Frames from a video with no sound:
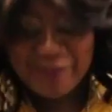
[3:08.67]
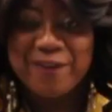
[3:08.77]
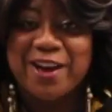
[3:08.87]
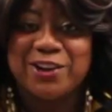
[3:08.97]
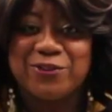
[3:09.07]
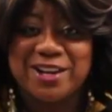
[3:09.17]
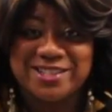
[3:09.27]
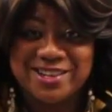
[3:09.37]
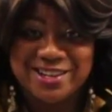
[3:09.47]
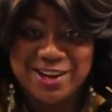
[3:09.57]
I found the
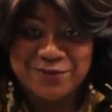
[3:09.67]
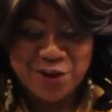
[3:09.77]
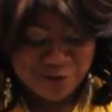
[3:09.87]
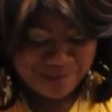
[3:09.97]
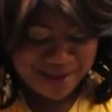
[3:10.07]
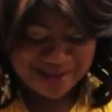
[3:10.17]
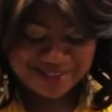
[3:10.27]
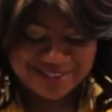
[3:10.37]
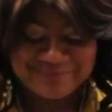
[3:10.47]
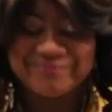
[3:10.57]
rest of her leftover
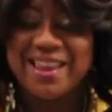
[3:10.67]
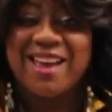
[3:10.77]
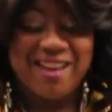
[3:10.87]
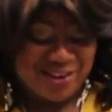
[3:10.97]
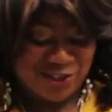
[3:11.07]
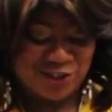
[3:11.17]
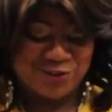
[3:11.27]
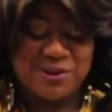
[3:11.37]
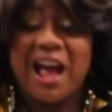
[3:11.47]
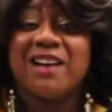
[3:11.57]
mix.
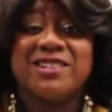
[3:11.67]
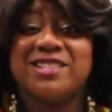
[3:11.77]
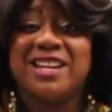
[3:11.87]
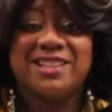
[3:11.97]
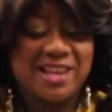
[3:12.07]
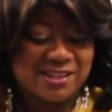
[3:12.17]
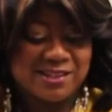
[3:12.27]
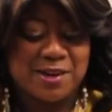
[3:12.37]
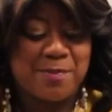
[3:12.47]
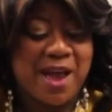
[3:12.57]
Shoot, I'll just eat this
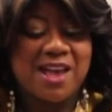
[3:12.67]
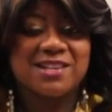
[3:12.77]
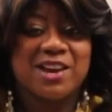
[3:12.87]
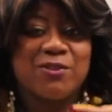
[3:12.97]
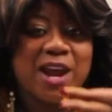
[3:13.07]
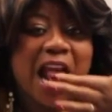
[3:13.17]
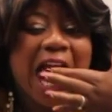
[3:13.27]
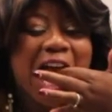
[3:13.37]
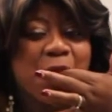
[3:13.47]
until the pies get ready.